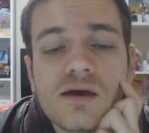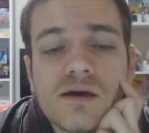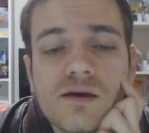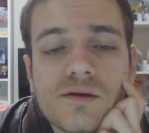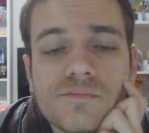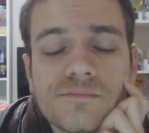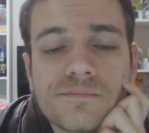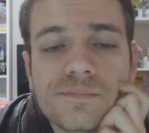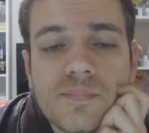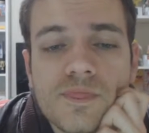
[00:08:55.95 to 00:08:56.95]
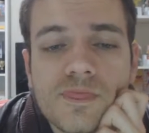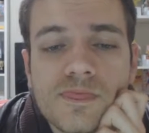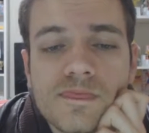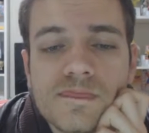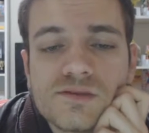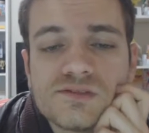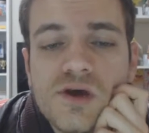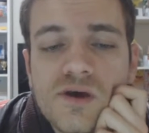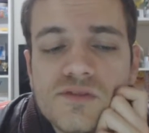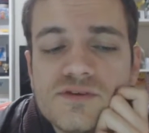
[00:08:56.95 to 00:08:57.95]
So
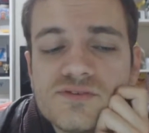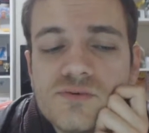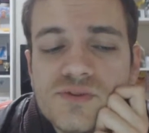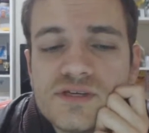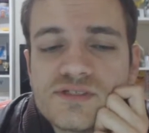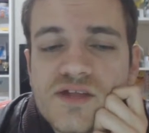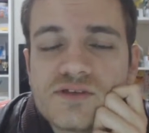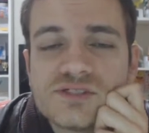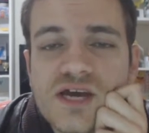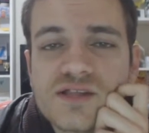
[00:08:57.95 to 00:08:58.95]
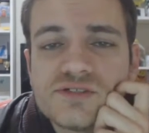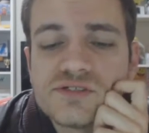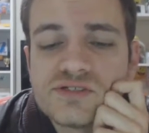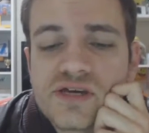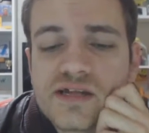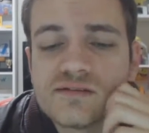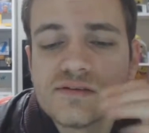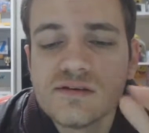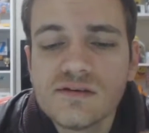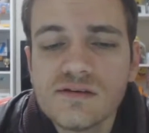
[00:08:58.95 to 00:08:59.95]
there's all these other challenges that
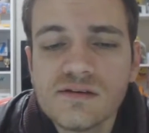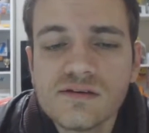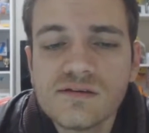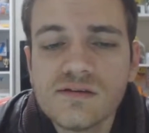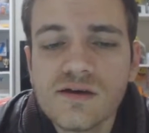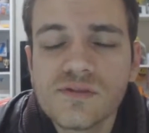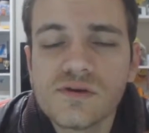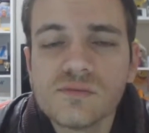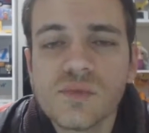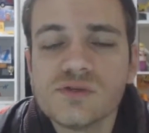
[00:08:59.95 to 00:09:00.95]
I think